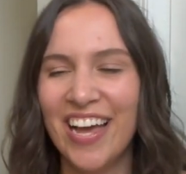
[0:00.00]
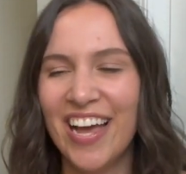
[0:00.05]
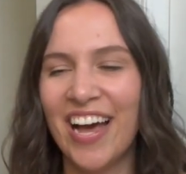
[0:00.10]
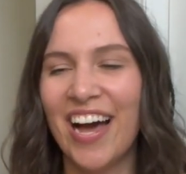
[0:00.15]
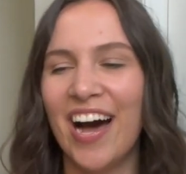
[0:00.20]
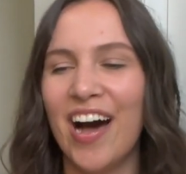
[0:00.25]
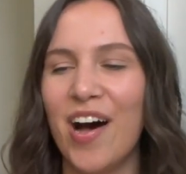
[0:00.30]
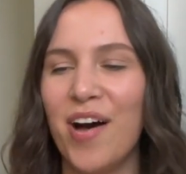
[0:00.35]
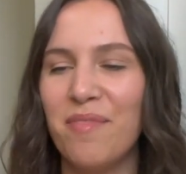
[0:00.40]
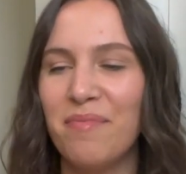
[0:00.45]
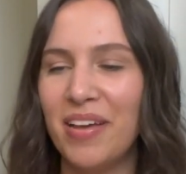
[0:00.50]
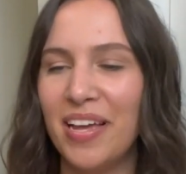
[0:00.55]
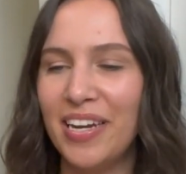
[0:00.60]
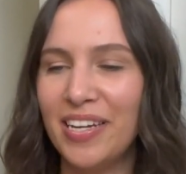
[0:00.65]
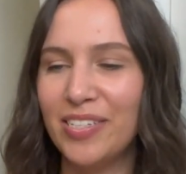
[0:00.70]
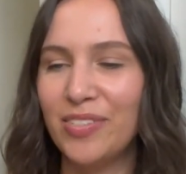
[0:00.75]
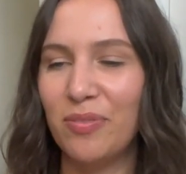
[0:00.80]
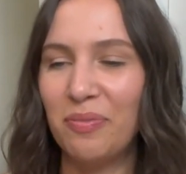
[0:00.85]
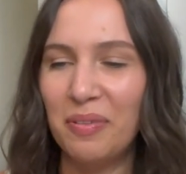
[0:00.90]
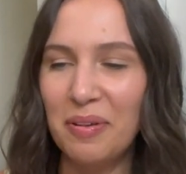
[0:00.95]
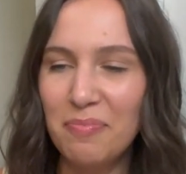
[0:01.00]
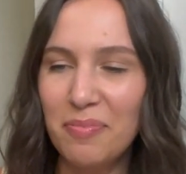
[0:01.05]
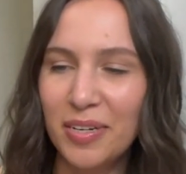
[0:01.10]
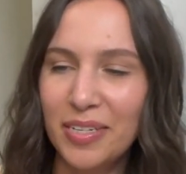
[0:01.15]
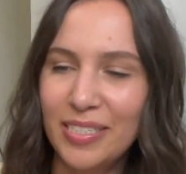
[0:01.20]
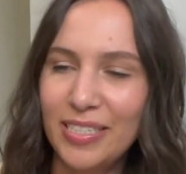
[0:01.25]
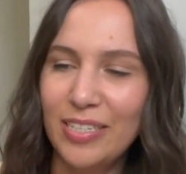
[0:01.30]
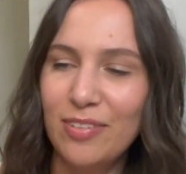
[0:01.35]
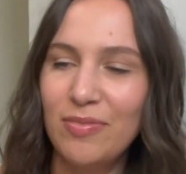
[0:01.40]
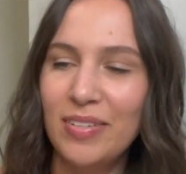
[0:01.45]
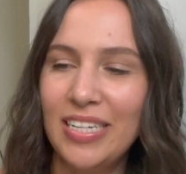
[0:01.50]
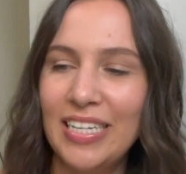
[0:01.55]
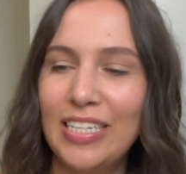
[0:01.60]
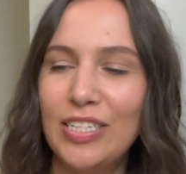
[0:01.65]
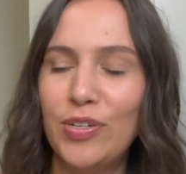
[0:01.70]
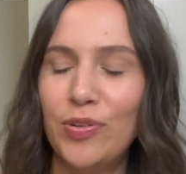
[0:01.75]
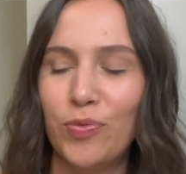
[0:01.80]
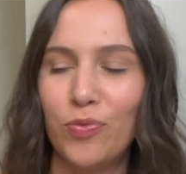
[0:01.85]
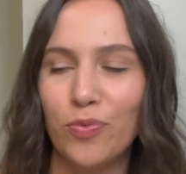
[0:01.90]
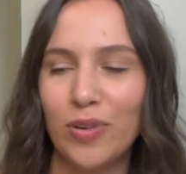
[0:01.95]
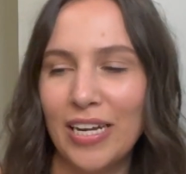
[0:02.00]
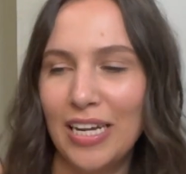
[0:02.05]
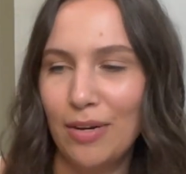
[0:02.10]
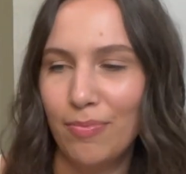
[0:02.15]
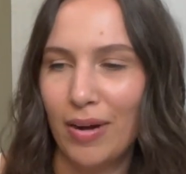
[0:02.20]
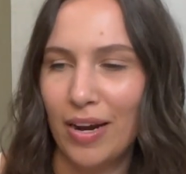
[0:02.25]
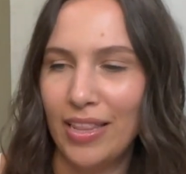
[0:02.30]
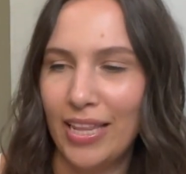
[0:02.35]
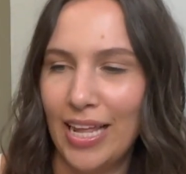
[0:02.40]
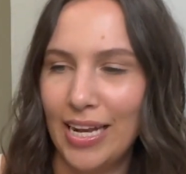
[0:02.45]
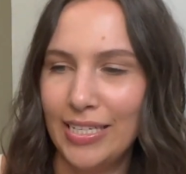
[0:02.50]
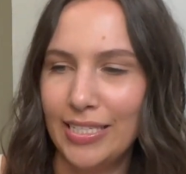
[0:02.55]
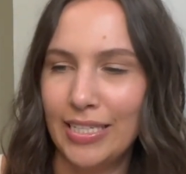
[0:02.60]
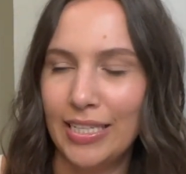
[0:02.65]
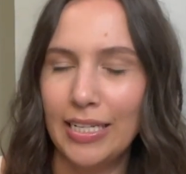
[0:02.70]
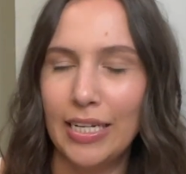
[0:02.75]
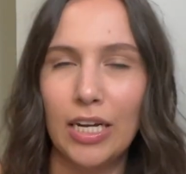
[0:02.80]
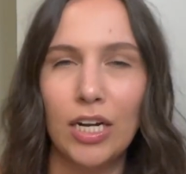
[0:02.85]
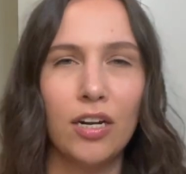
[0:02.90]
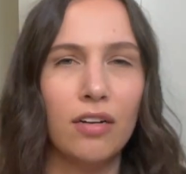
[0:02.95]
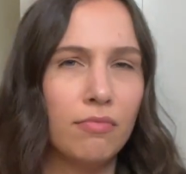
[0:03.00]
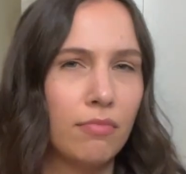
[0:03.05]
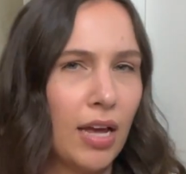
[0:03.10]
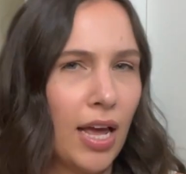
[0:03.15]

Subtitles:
It is, what books do you need to read by the end of the year?